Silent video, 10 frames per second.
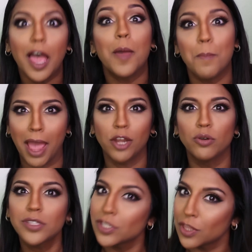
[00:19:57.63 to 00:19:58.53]
and my
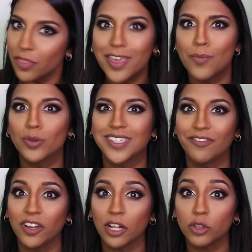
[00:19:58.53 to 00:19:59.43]
nose is the most
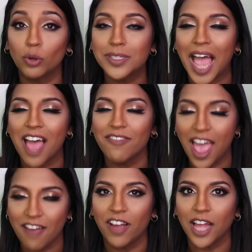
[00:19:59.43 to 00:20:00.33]
difficult nose I've
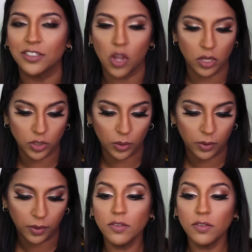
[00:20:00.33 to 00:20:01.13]
ever had to contour.